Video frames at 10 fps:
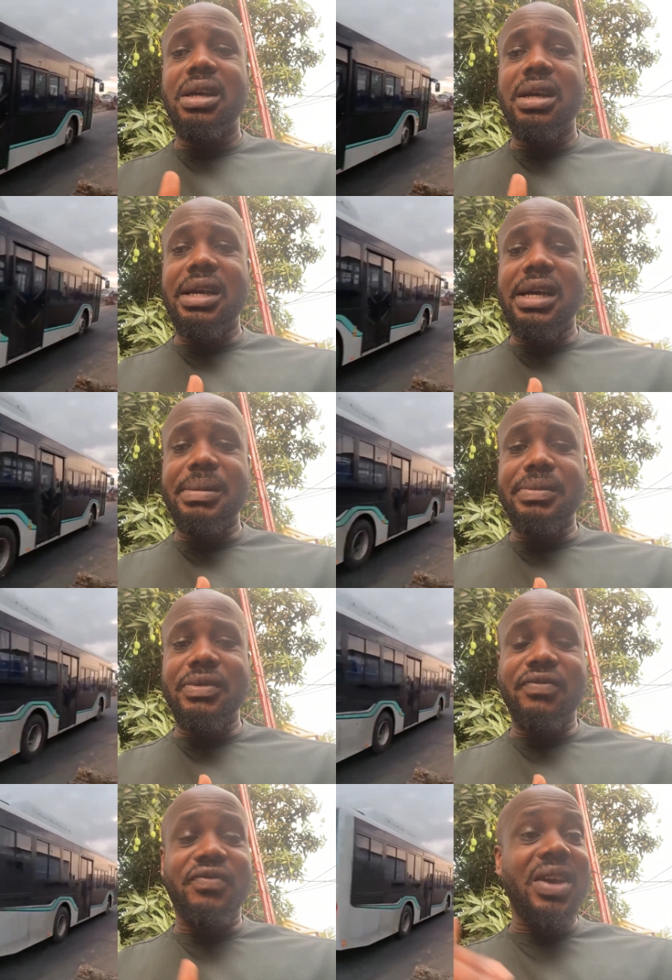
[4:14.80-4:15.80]

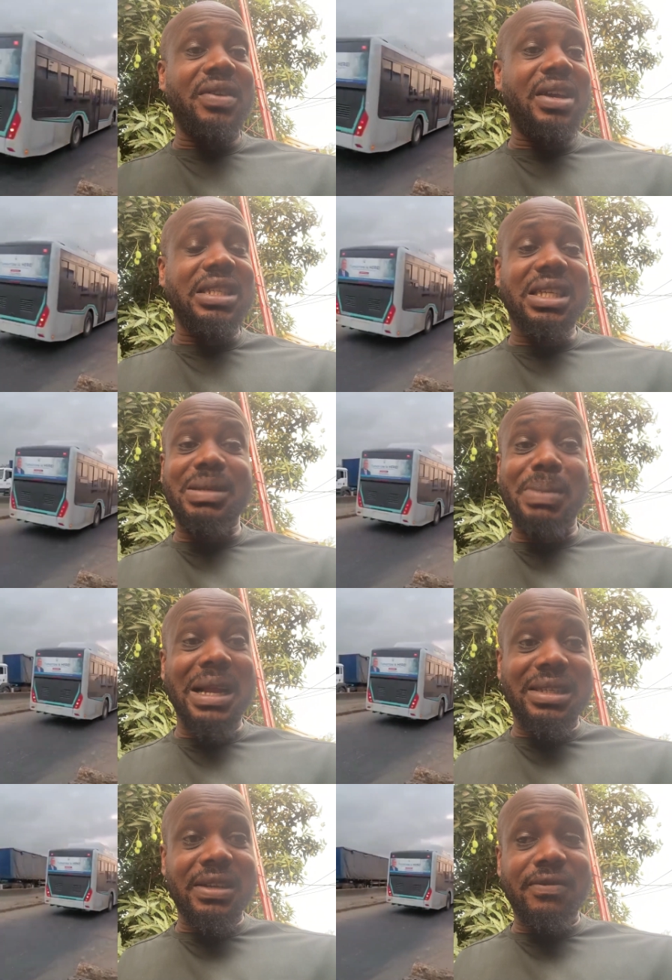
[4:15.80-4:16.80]
very as
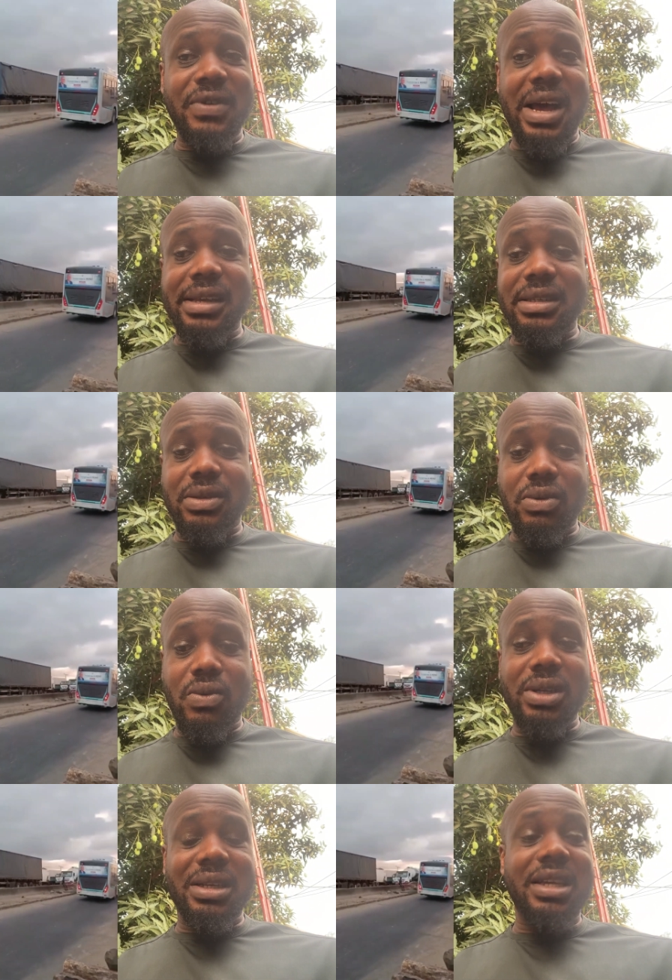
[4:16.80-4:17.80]
expensive as what
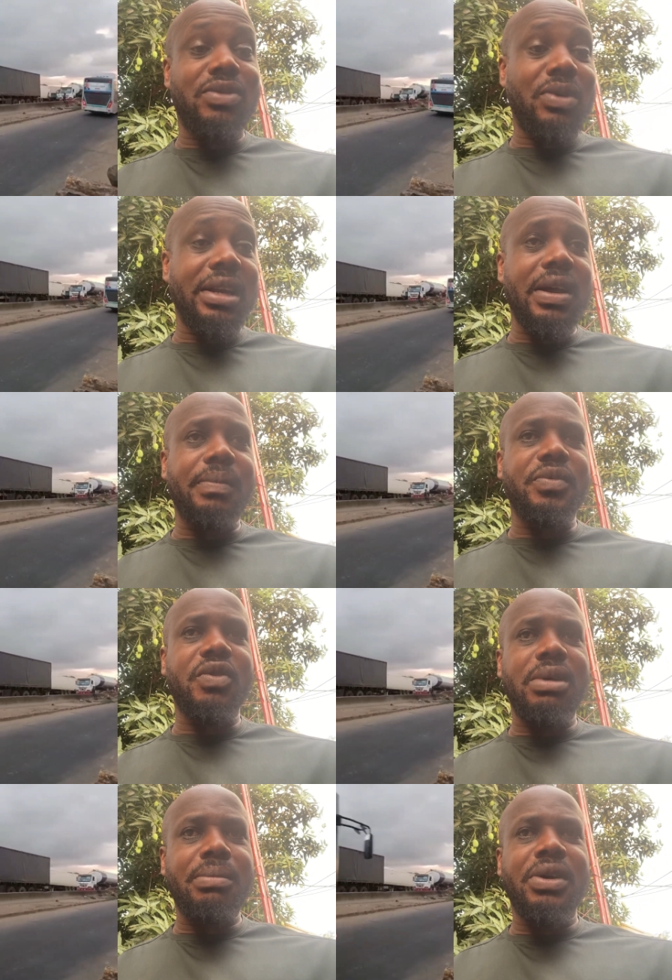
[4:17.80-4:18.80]
it is right now.
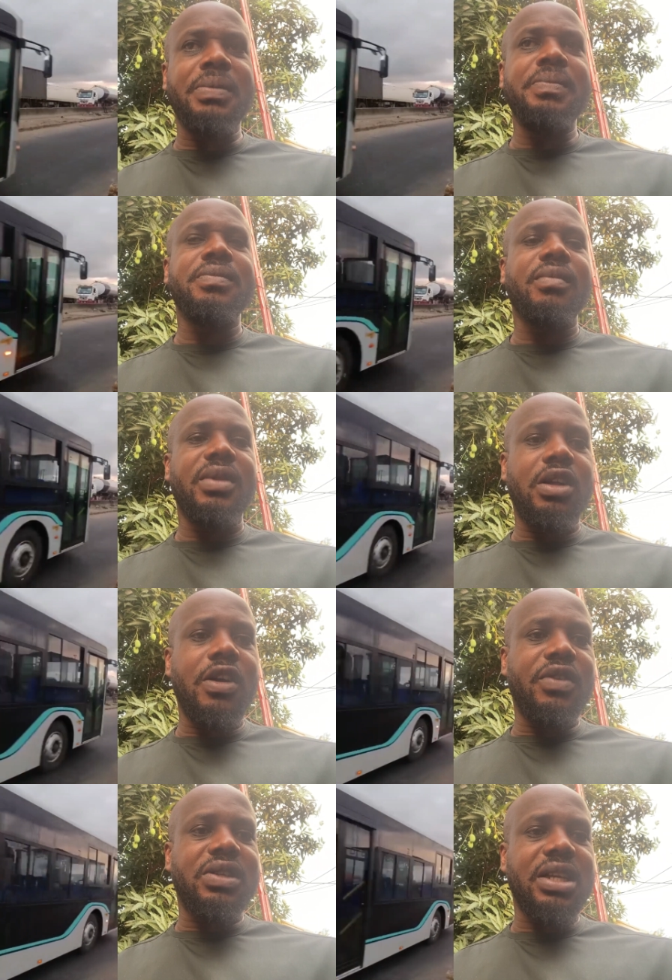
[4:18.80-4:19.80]
Remember, the
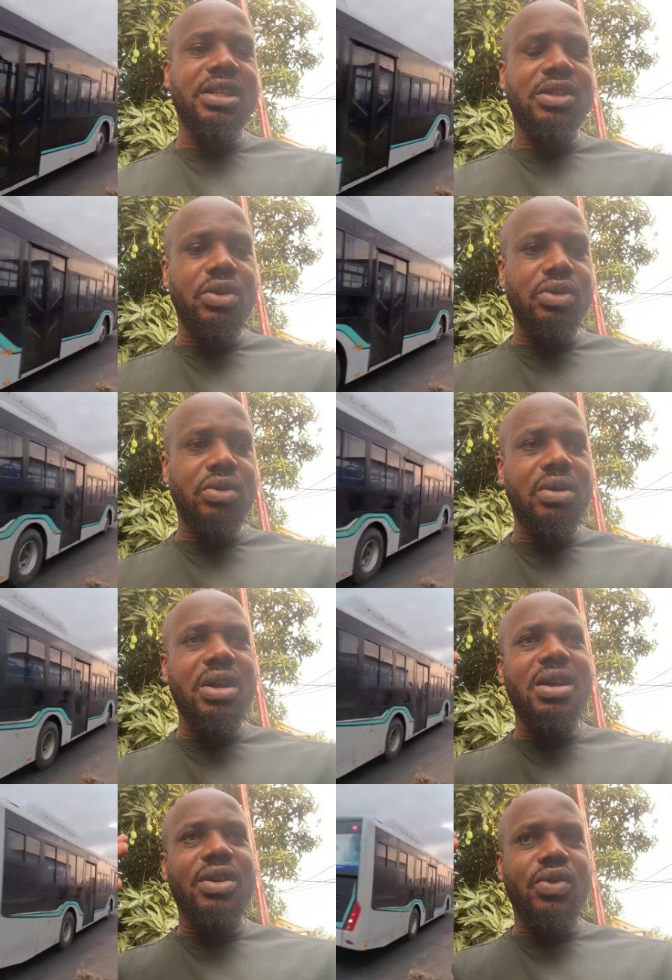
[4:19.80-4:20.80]
governor says it's going to
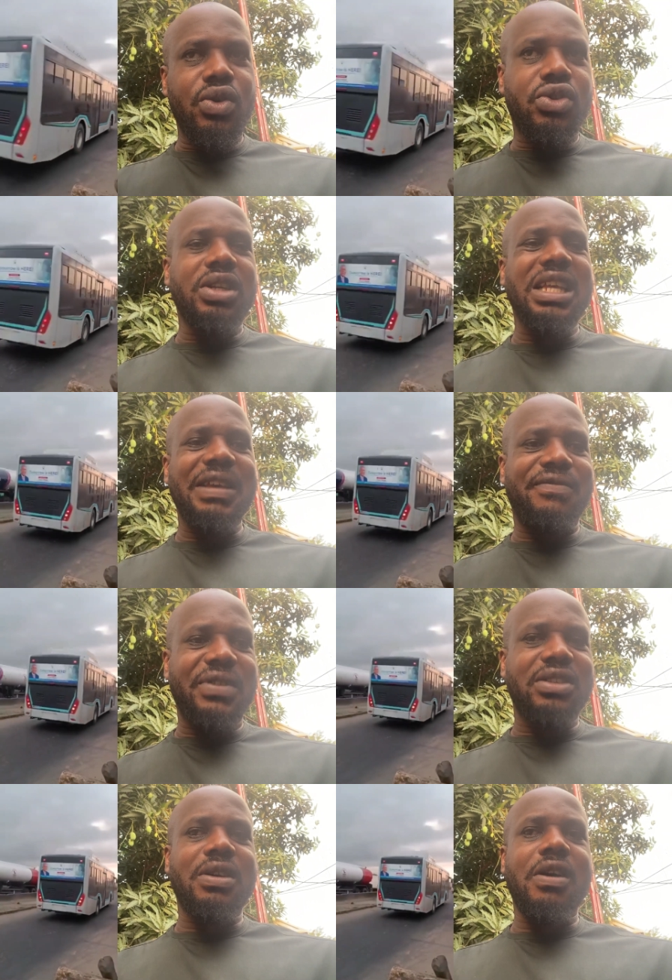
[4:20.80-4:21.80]
cushion the
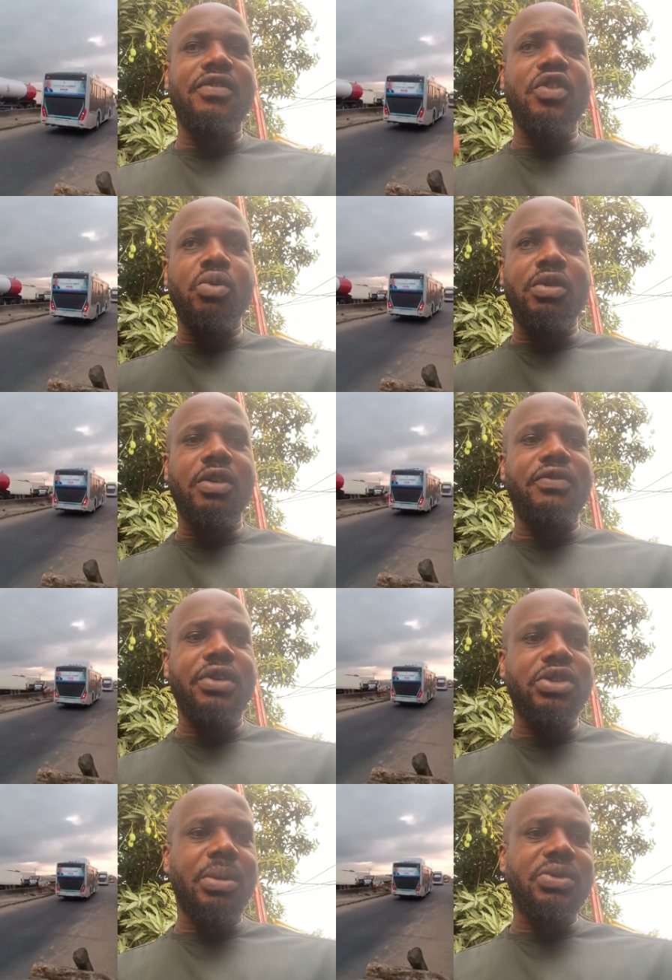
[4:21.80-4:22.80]
effect of the removal of fuel
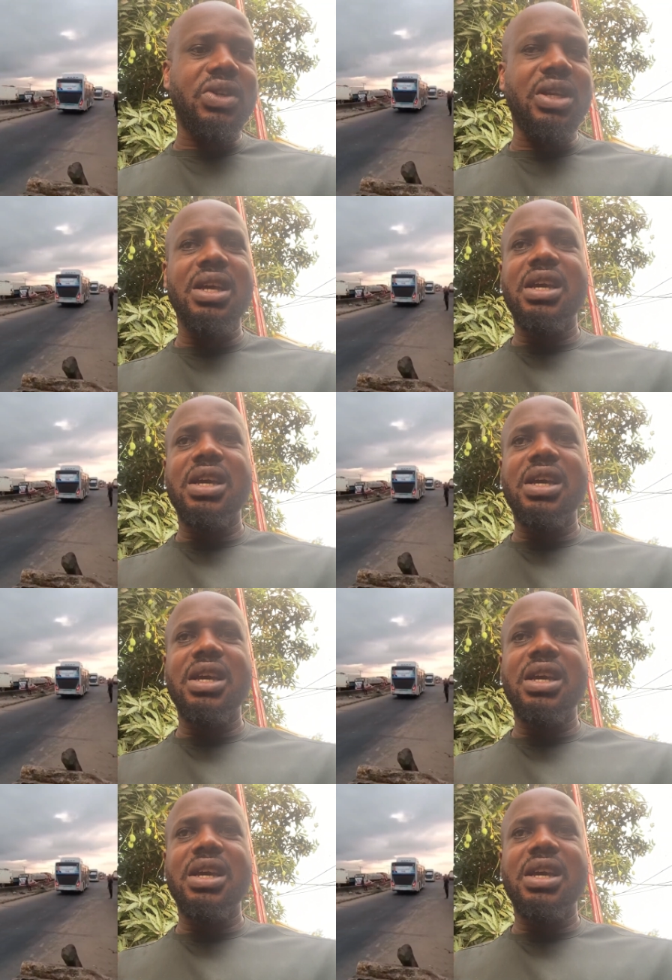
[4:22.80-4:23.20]
subsidy.